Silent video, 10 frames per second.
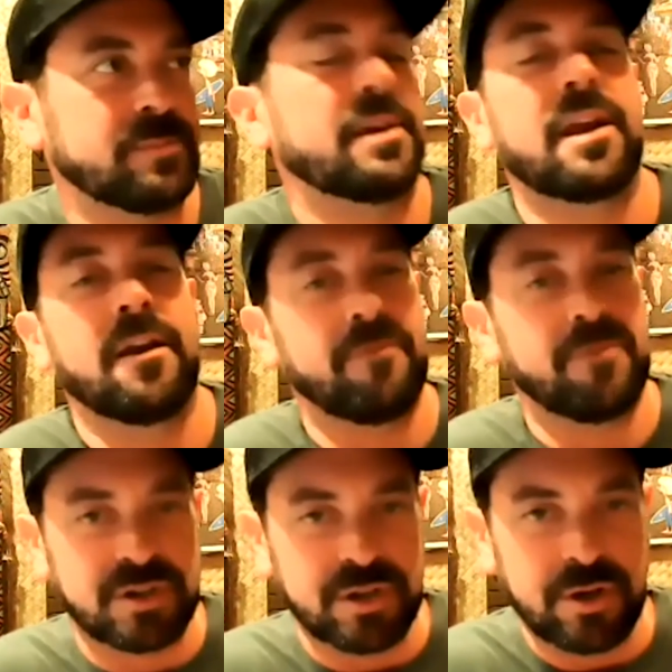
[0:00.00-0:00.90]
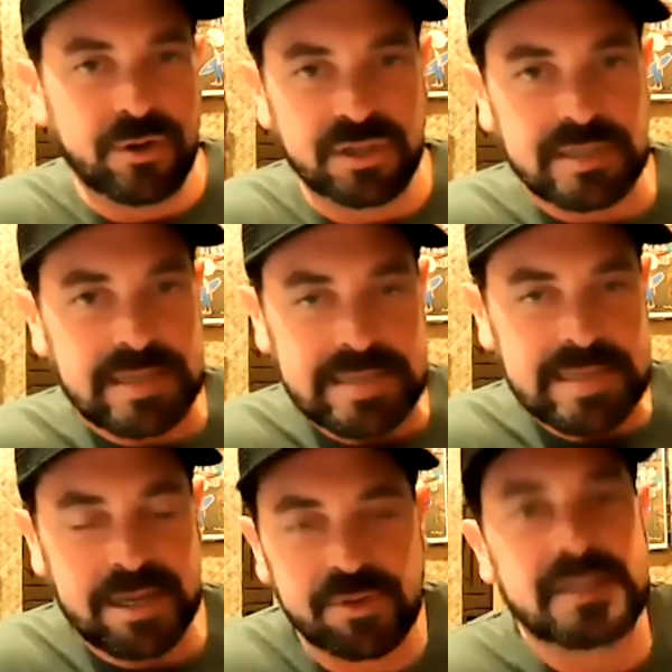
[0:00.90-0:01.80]
but every show just did
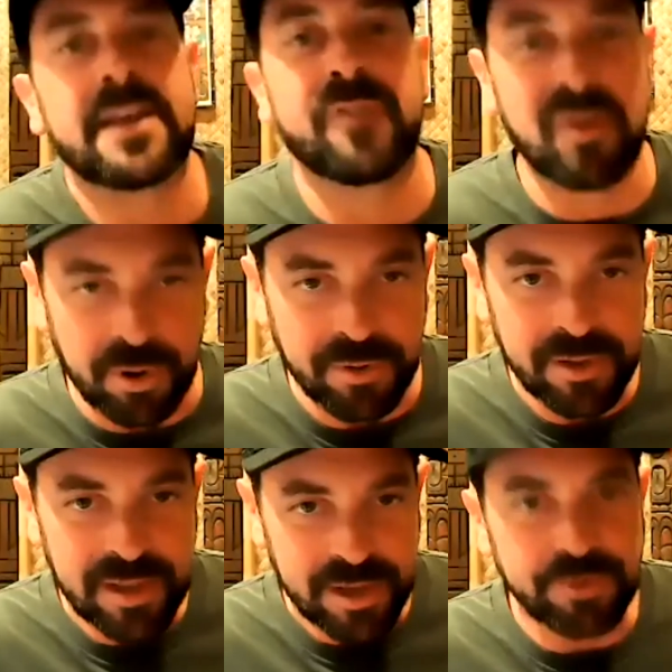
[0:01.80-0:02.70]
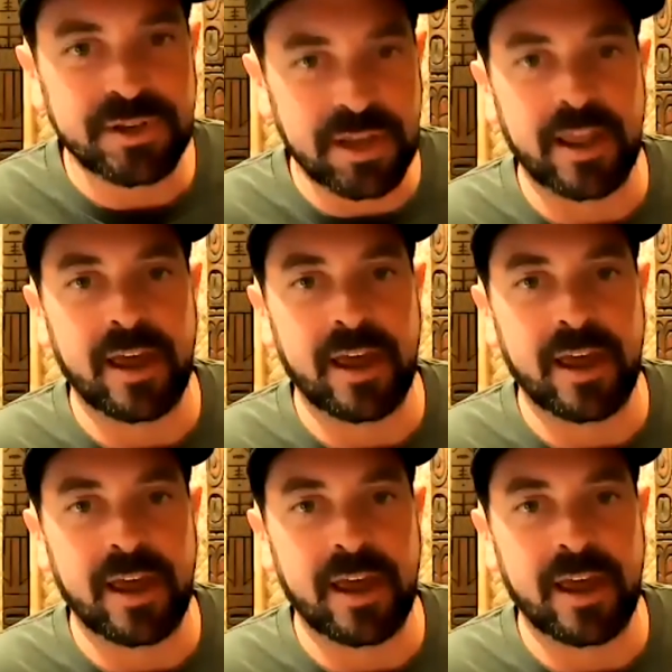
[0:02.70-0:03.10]
that. It was inevitable. It was gonna